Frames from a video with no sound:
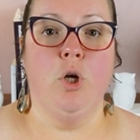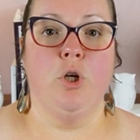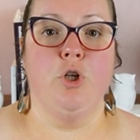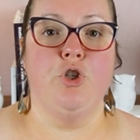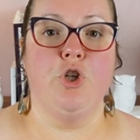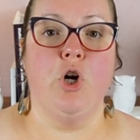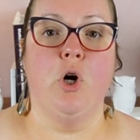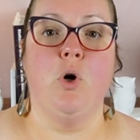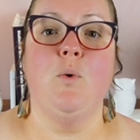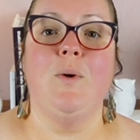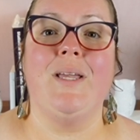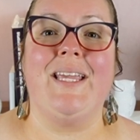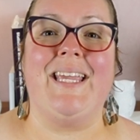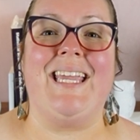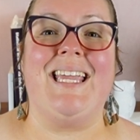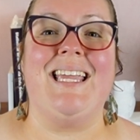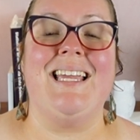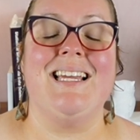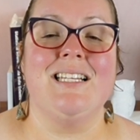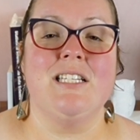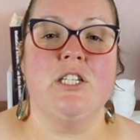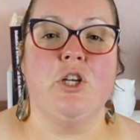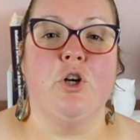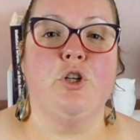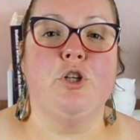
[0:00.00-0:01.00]
Don't eat
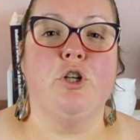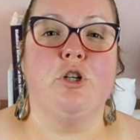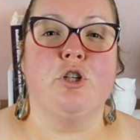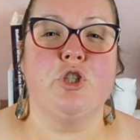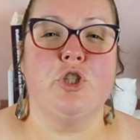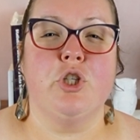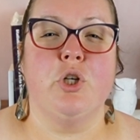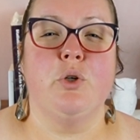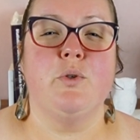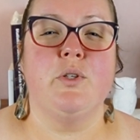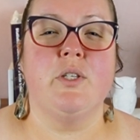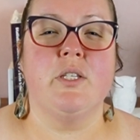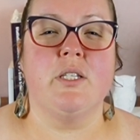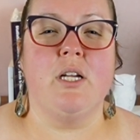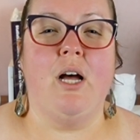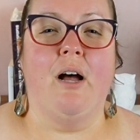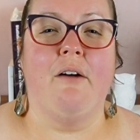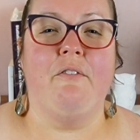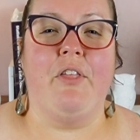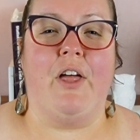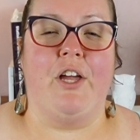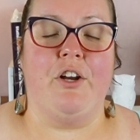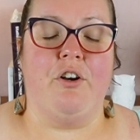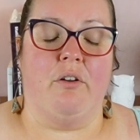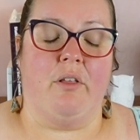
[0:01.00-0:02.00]
until you're so
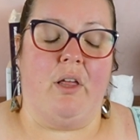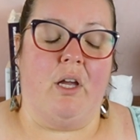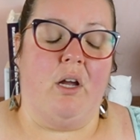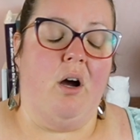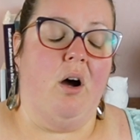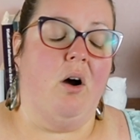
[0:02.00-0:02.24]
stuffed that you're like,